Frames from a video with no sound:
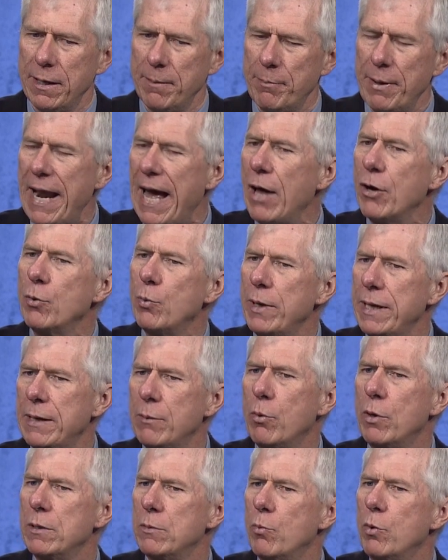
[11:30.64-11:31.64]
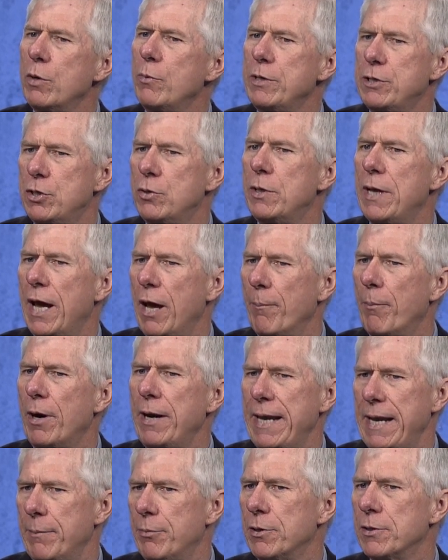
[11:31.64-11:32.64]
But how do we, what do we do to help our
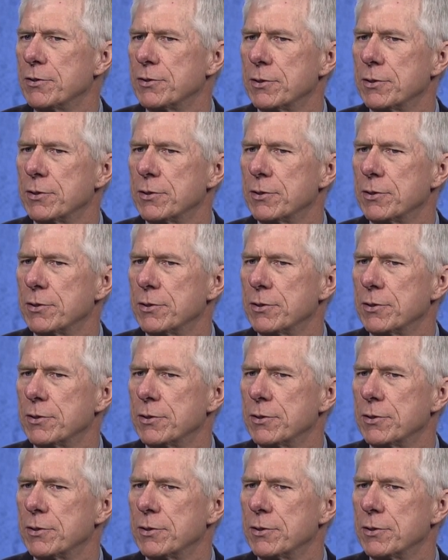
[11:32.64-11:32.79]
neighbors?